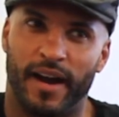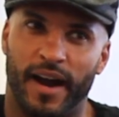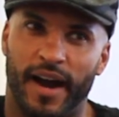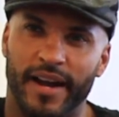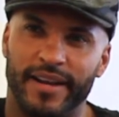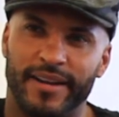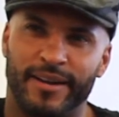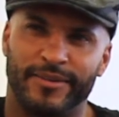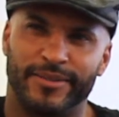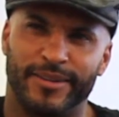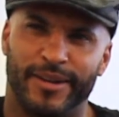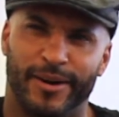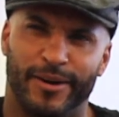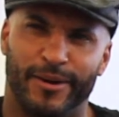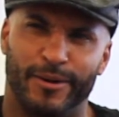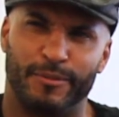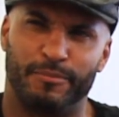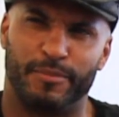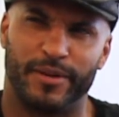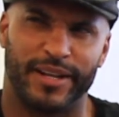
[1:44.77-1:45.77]
I don't
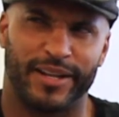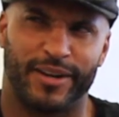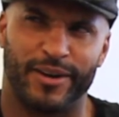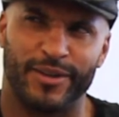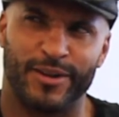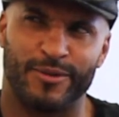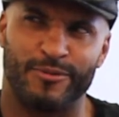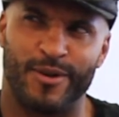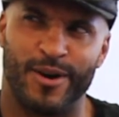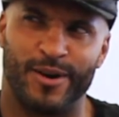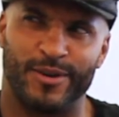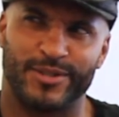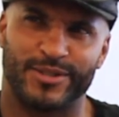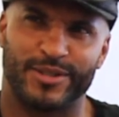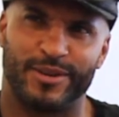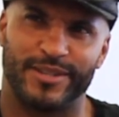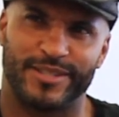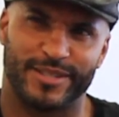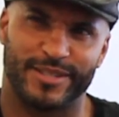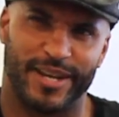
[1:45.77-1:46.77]
know. But I got the role,
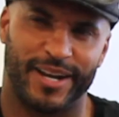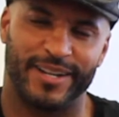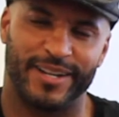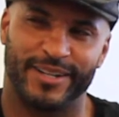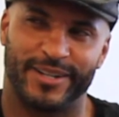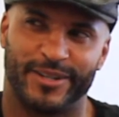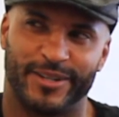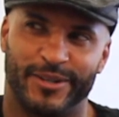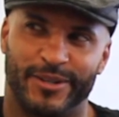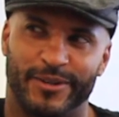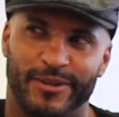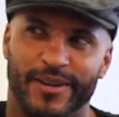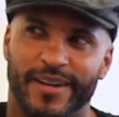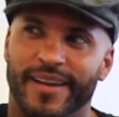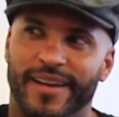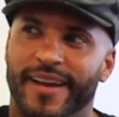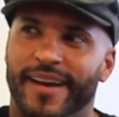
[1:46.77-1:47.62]
so it's kind of cool.